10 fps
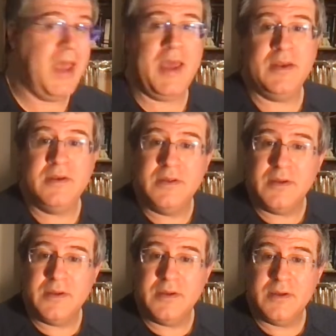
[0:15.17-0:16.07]
End,
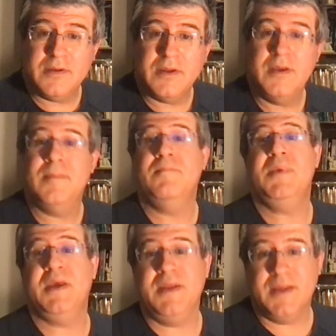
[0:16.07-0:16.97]

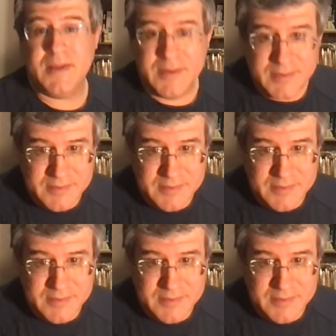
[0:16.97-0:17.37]
beginning,